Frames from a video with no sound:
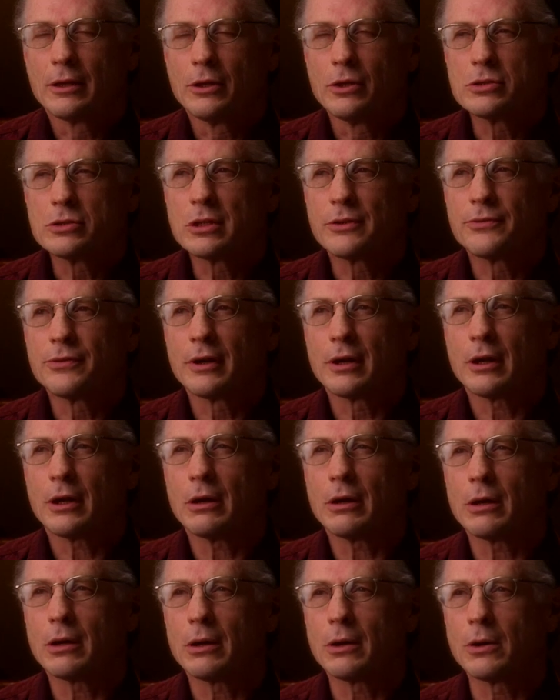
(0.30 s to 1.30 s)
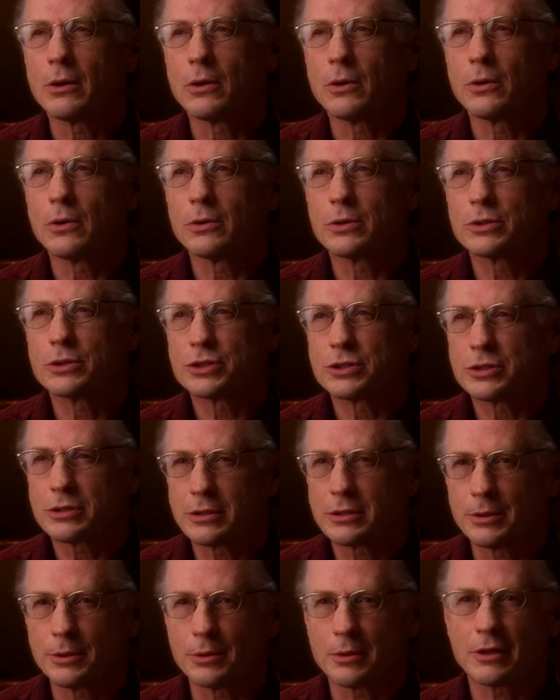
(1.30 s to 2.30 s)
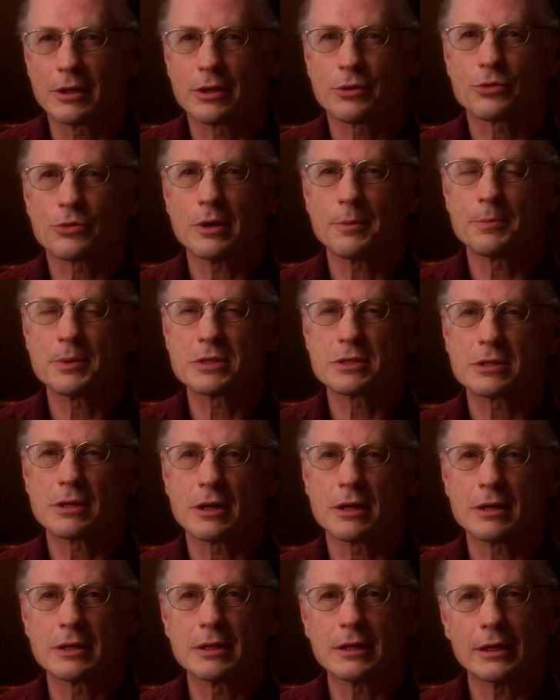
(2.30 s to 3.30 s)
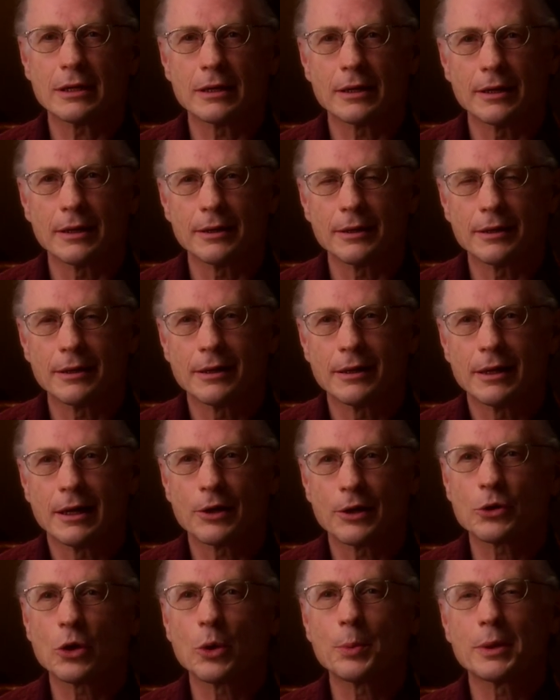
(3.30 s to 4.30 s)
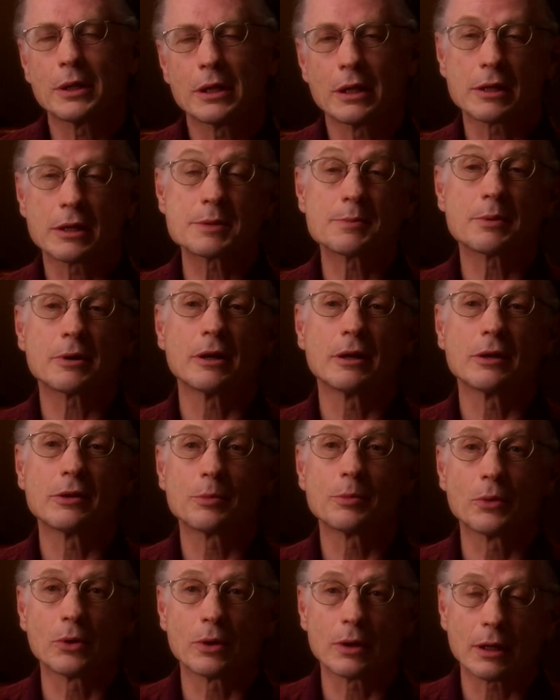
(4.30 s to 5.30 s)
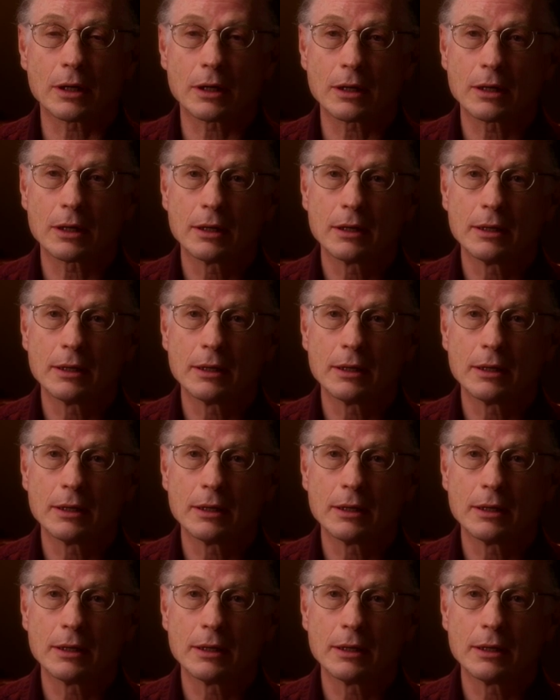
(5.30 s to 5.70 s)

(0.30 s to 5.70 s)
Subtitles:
usually felt, oh, shoot, the trip is starting to end. I was hoping to experience more.